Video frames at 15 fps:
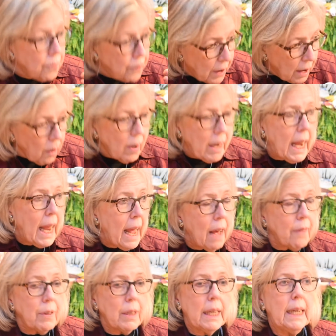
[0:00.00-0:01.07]
very
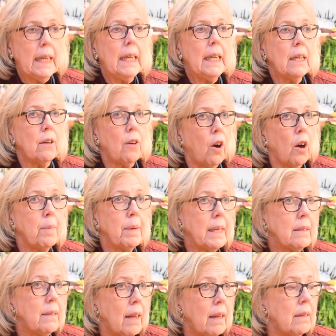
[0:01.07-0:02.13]
heavily carbon
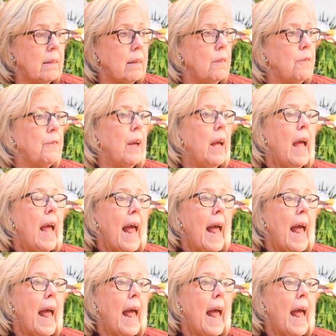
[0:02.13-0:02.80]
intensive,